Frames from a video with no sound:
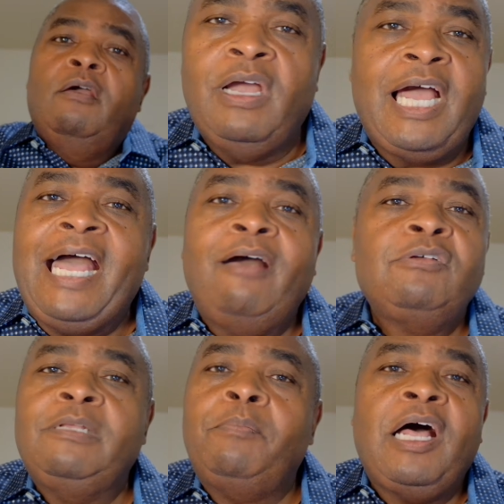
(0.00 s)
How
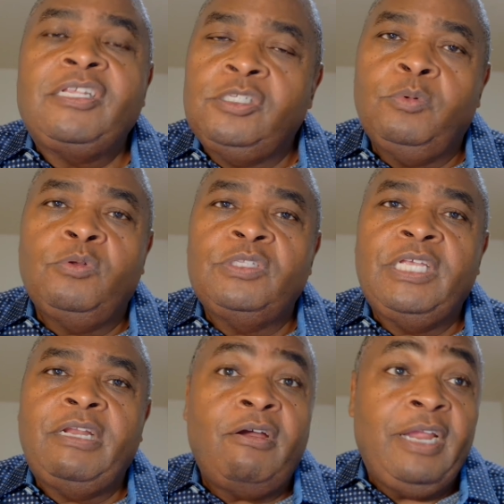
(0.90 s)
is it possible
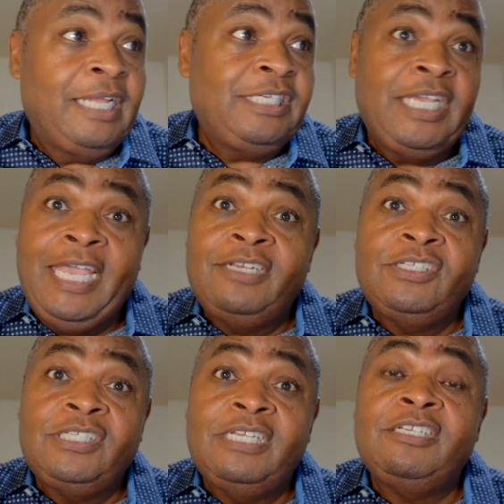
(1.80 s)
that our
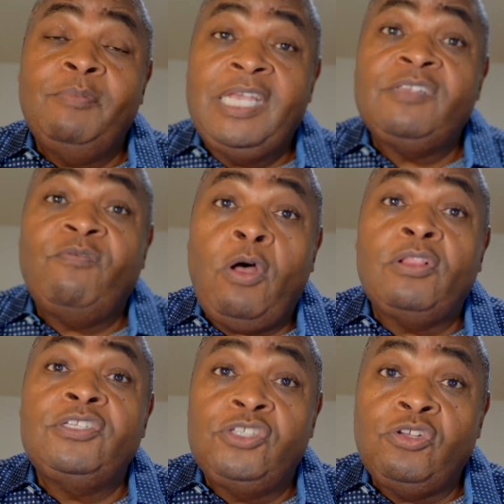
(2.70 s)
education system has
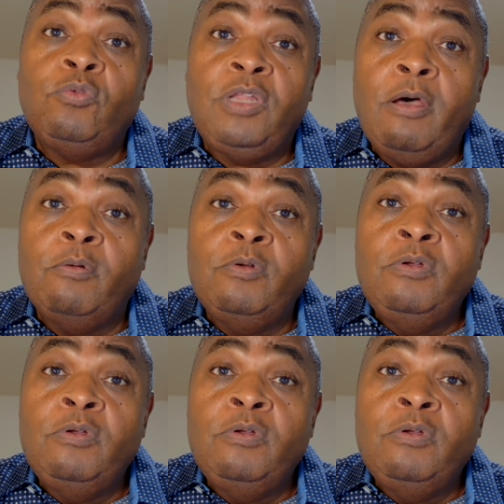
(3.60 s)
fallen so low?